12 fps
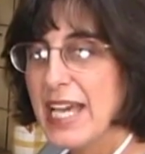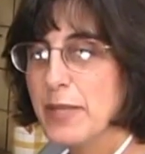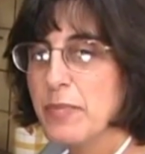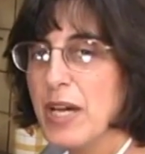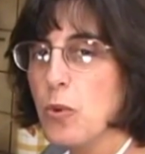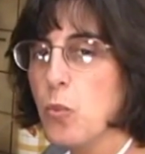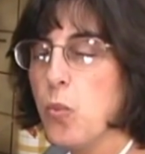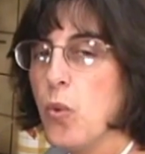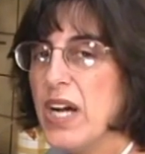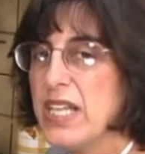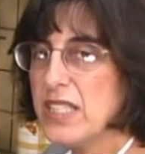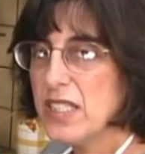my
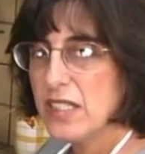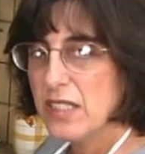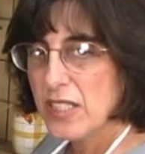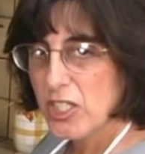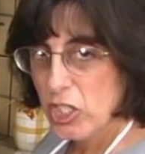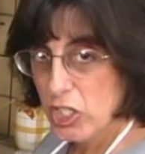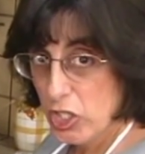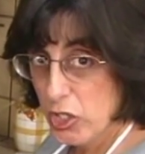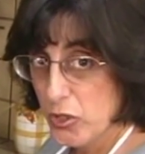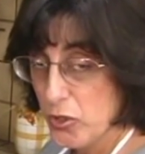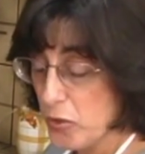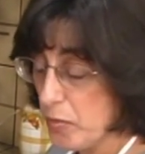1
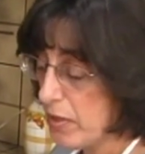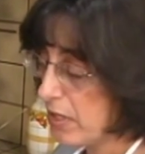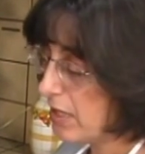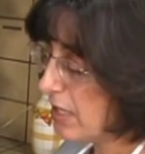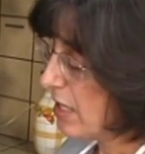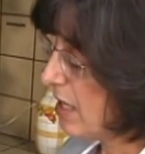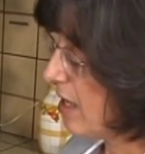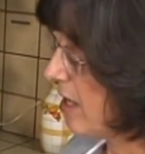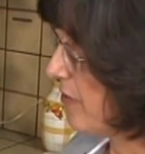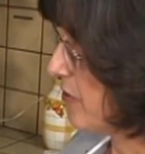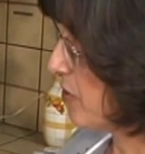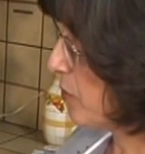cube
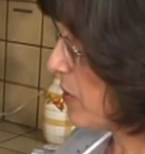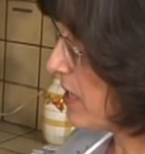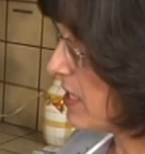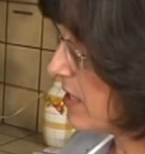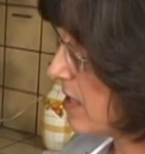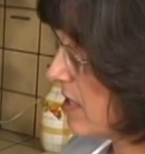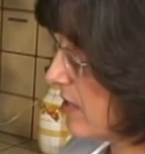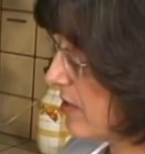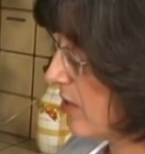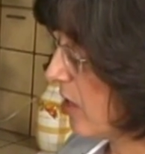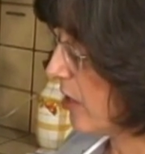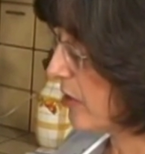of sweet
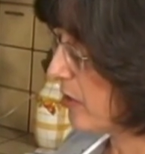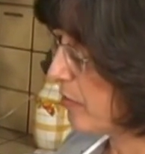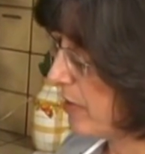unsalted